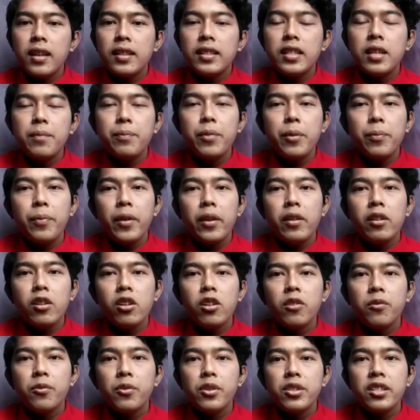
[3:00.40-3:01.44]
the preparation
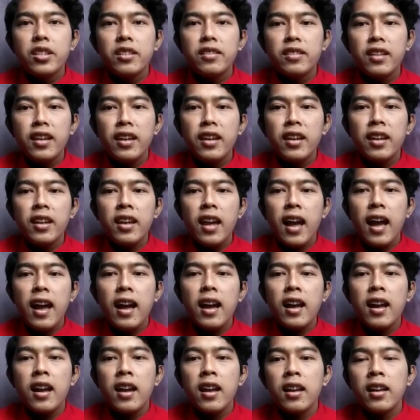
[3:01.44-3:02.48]
of questionnaire
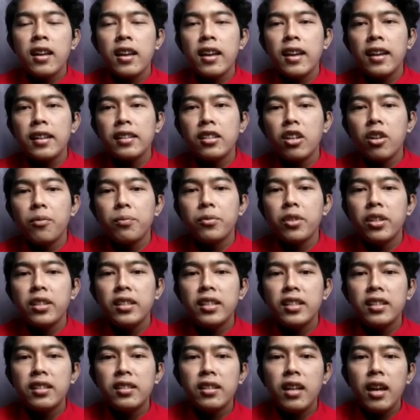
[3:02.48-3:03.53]
and
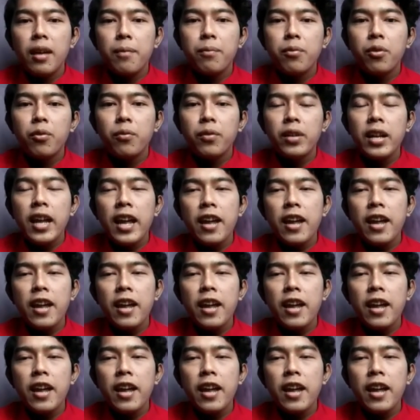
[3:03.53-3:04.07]
obtaining approval